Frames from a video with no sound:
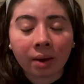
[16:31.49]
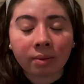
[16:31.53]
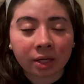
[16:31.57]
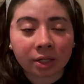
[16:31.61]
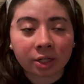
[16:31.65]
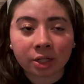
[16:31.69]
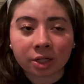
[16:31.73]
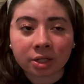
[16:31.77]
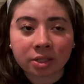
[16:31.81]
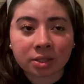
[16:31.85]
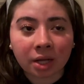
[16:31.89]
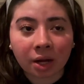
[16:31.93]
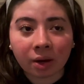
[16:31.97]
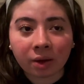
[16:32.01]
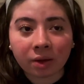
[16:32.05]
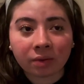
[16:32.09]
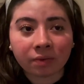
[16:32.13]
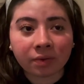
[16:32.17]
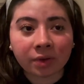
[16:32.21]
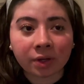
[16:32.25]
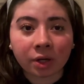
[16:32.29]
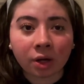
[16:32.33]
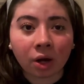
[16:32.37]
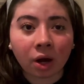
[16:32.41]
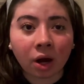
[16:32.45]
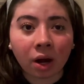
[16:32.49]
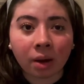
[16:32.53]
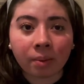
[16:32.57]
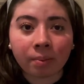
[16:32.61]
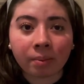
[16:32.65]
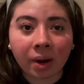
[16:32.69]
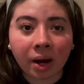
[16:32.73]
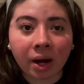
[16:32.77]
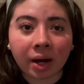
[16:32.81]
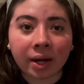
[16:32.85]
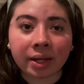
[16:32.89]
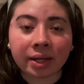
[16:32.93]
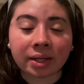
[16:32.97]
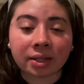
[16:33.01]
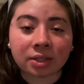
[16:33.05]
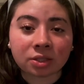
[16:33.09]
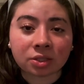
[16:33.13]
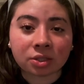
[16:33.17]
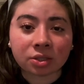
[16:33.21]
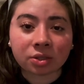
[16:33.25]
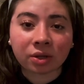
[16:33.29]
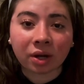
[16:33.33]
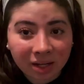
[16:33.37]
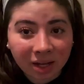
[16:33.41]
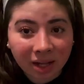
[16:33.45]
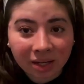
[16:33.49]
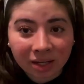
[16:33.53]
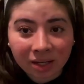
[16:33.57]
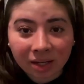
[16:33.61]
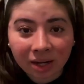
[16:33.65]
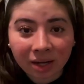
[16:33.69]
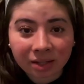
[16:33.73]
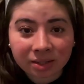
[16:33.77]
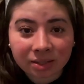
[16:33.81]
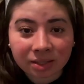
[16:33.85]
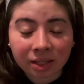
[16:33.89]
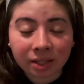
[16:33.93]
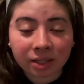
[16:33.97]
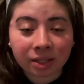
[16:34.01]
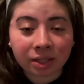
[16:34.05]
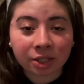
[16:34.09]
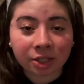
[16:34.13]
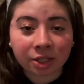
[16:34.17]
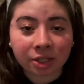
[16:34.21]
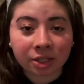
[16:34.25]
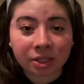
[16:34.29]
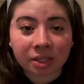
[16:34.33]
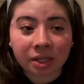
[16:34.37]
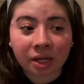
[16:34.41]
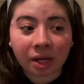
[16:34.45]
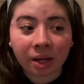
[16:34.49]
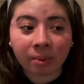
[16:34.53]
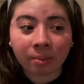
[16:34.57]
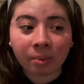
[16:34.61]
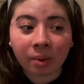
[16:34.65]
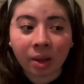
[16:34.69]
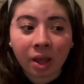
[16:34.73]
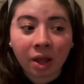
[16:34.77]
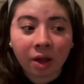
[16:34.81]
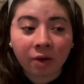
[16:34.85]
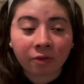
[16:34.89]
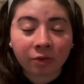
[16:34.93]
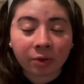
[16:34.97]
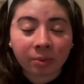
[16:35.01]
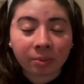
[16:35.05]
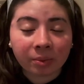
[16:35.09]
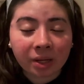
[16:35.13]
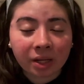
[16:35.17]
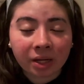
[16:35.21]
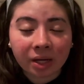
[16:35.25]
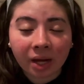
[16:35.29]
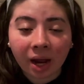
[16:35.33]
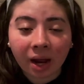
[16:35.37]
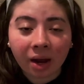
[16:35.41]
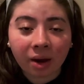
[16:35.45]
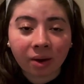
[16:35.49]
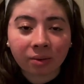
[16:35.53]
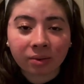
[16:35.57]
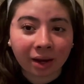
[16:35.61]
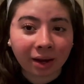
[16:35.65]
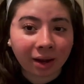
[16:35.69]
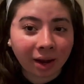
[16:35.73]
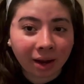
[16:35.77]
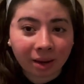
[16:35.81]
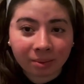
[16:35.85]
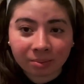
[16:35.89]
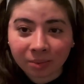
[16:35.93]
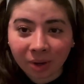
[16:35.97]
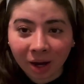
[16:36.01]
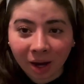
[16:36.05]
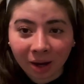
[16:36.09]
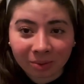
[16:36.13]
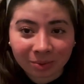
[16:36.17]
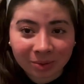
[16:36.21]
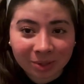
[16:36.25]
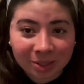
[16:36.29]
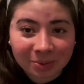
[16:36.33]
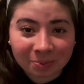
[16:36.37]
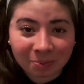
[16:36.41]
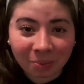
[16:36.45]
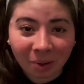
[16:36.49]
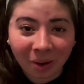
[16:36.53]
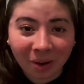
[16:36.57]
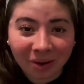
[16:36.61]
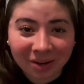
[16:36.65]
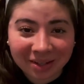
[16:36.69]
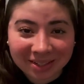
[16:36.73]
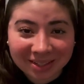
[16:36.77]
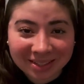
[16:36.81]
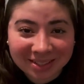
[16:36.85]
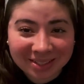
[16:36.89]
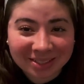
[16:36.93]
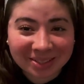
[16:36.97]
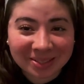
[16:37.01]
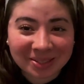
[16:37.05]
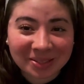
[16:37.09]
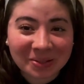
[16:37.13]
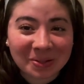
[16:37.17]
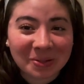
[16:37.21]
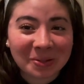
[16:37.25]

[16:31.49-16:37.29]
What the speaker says: was curious how he even got my Instagram. Any guy sliding in your DM, for me now, I'm not responding to